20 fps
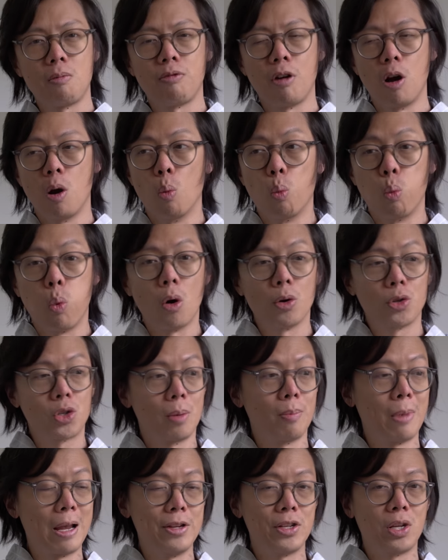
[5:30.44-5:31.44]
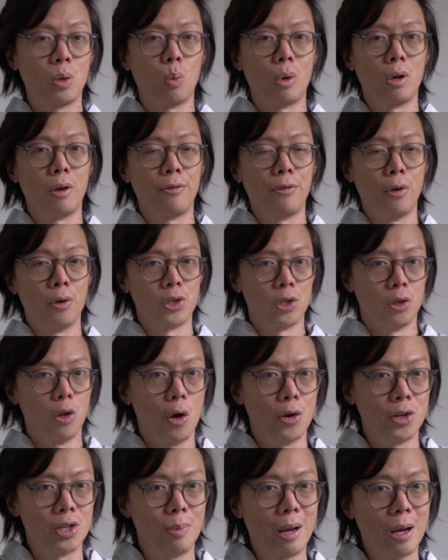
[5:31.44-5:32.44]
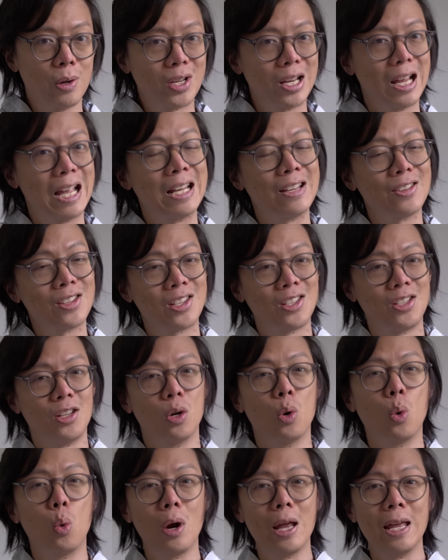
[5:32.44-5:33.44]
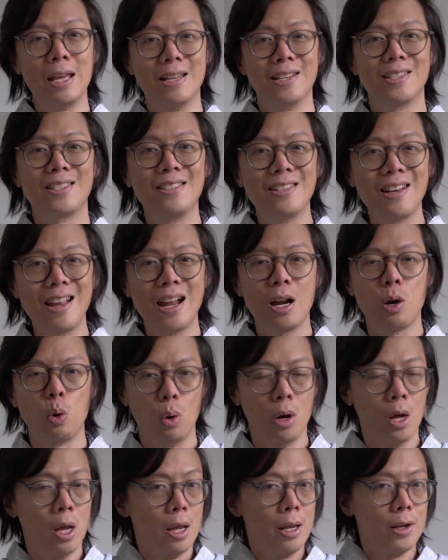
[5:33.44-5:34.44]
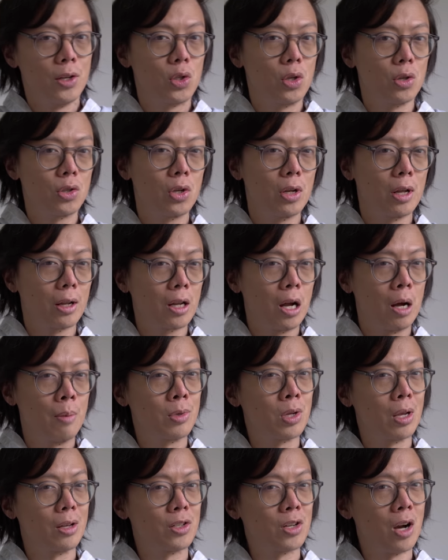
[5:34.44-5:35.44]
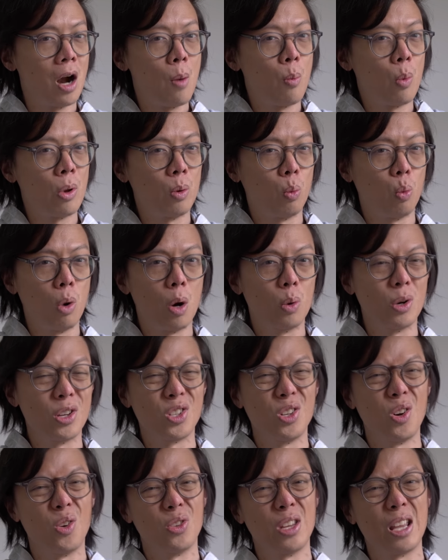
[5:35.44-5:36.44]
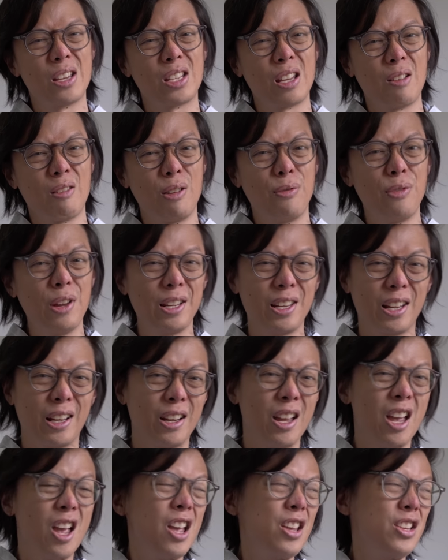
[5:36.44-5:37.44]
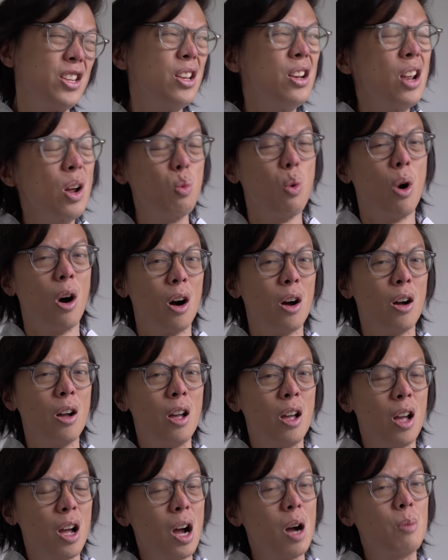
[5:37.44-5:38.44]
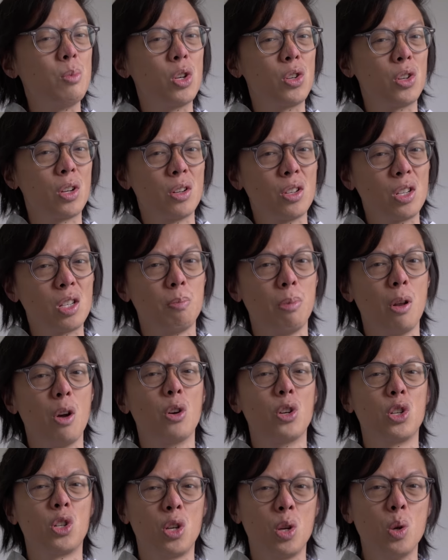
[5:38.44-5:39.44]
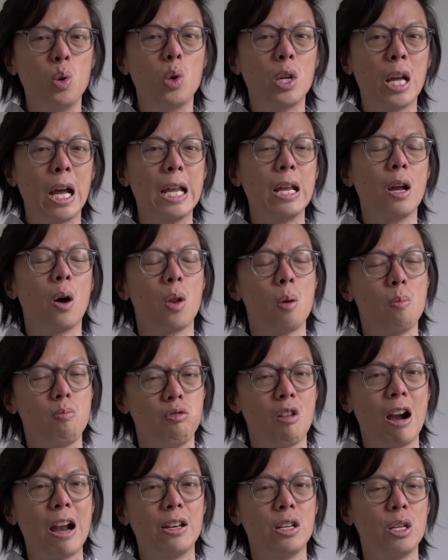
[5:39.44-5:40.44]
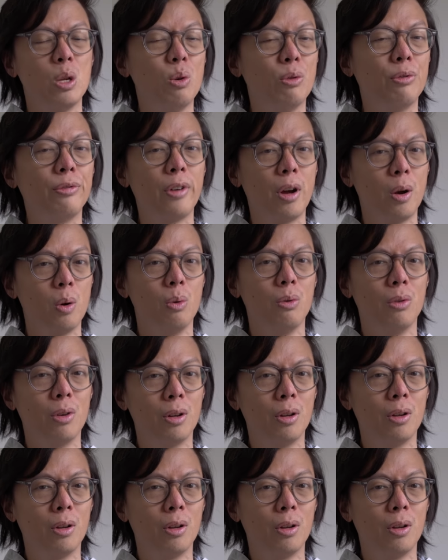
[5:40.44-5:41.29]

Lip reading: Pro was amazing when I first learned about it, and it still is now. It's just that it comes at a time when the world is not necessarily thinking, you know what, I'm just gonna splurge 2K on a brand new phone.